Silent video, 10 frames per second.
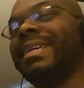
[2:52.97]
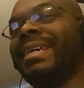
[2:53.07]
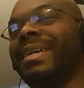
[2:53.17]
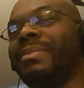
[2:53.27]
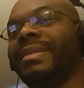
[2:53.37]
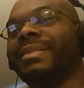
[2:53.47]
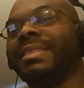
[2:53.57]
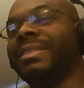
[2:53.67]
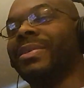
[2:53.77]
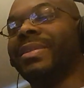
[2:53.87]
And I might
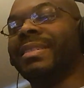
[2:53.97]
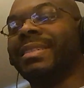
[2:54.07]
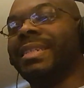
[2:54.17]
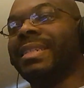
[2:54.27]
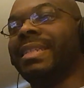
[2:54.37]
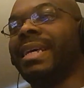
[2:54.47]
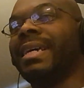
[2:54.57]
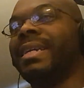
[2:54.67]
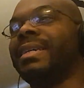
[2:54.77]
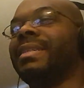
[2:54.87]
just go ahead and just get that.
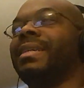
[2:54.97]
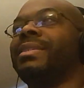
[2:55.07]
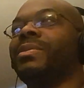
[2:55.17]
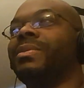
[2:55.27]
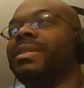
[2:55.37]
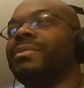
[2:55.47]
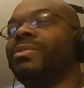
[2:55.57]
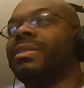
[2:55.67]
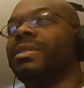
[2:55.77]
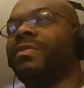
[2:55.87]
And I know that
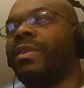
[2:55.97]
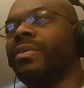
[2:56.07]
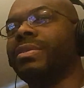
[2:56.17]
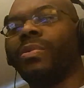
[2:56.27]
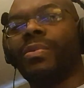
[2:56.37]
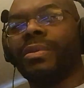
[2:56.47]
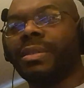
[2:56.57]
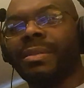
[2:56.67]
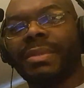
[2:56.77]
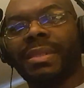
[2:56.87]
what Fallen Order
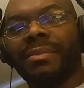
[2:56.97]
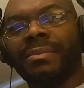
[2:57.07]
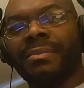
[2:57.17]
comes out